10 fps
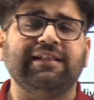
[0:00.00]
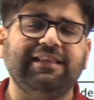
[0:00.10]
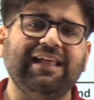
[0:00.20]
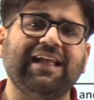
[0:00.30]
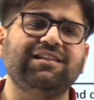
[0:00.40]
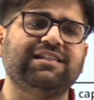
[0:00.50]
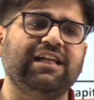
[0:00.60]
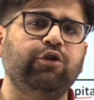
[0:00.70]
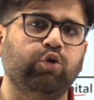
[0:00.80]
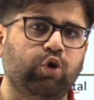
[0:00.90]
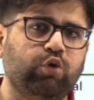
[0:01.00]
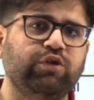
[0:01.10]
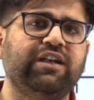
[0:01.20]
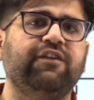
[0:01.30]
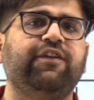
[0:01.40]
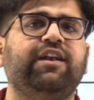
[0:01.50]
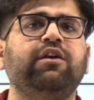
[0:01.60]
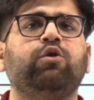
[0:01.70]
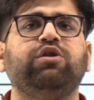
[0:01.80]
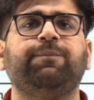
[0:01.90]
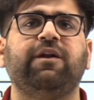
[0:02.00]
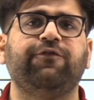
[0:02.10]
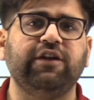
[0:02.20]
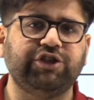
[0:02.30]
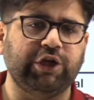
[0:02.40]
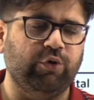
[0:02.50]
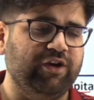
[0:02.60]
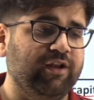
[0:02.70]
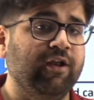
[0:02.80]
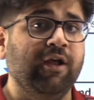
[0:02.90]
they can say no to the dividend to the preference shareholder.